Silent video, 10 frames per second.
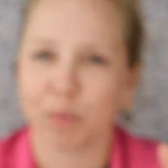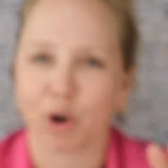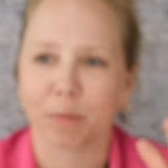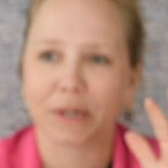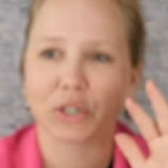
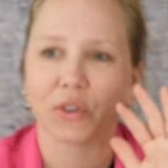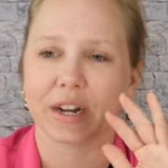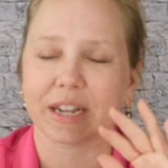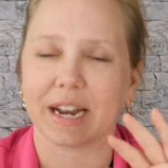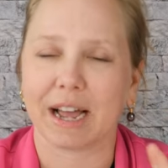Barbie so that
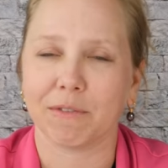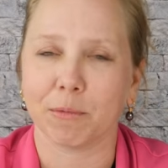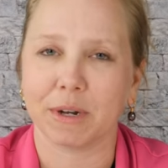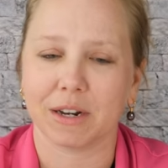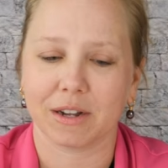I can have
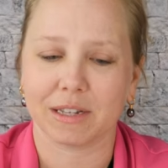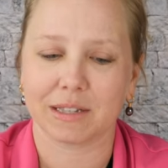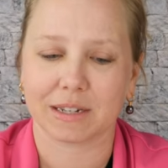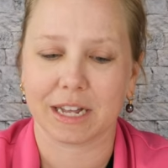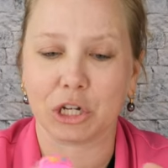them in a nice
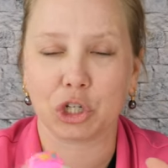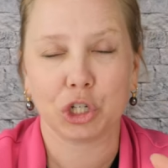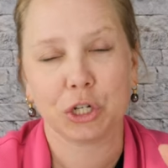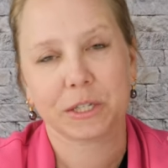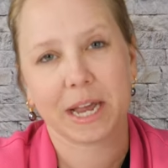state.
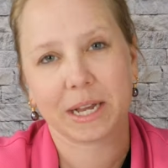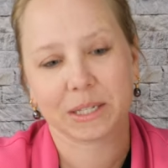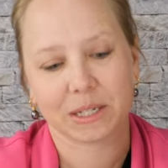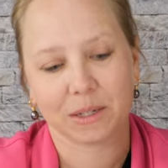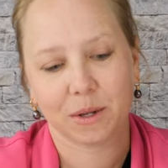She just
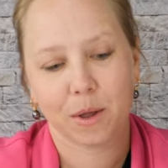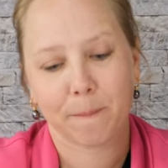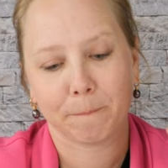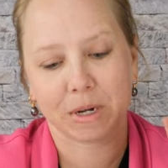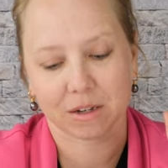hasn't
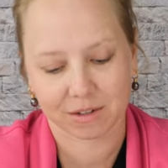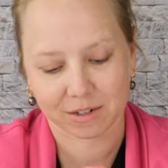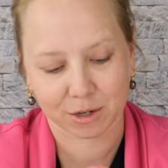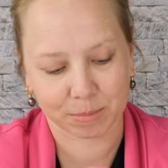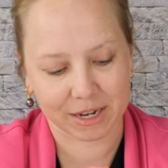been
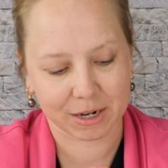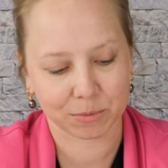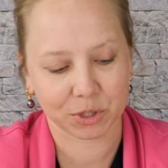cleaned up yet.